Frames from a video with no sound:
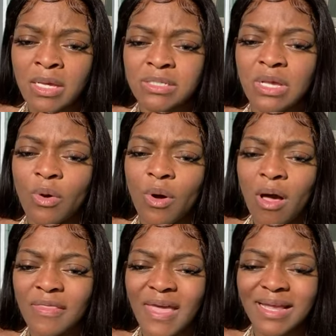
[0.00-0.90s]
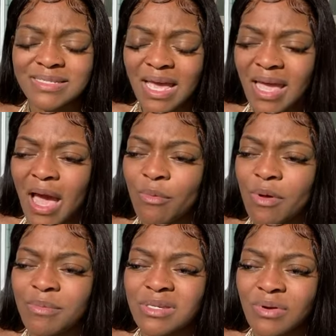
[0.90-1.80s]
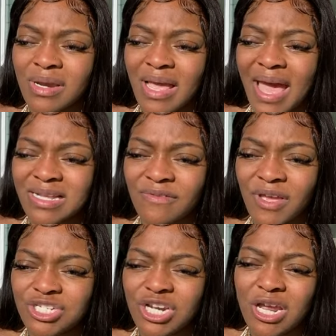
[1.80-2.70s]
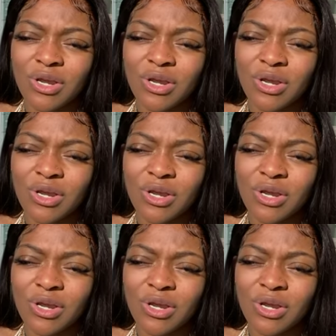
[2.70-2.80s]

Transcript: So on that day, I will be doing activation.